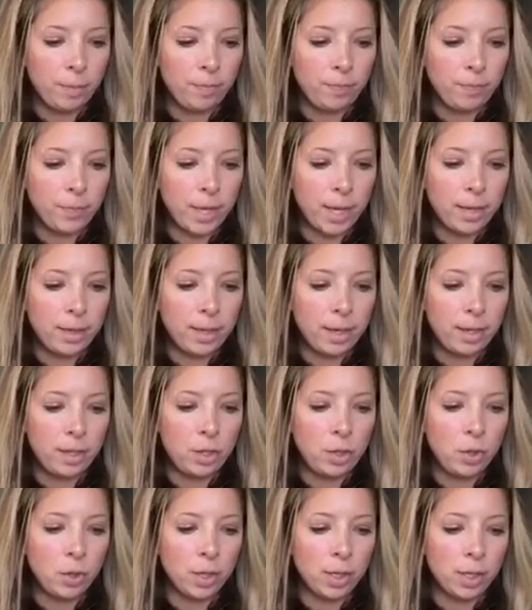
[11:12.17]
And then
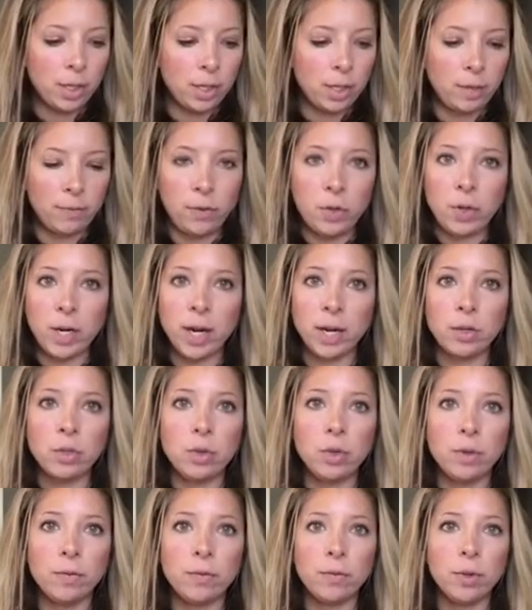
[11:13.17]
you can, if you can't
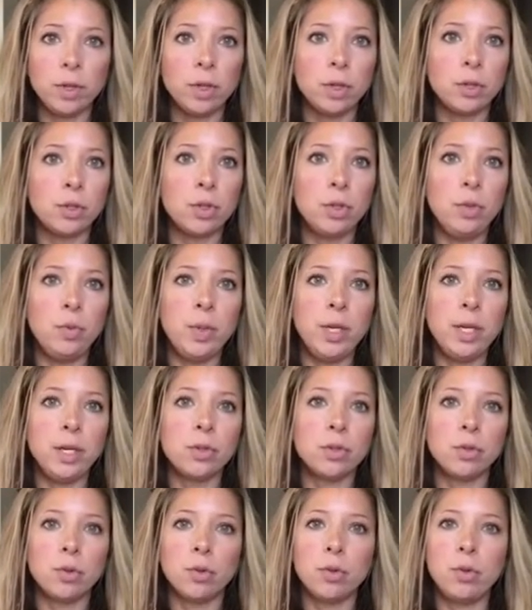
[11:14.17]
do it for 2
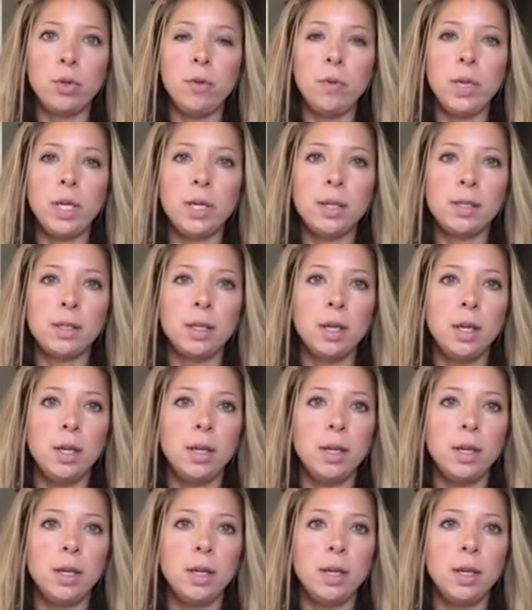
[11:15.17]
weeks or 3 weeks,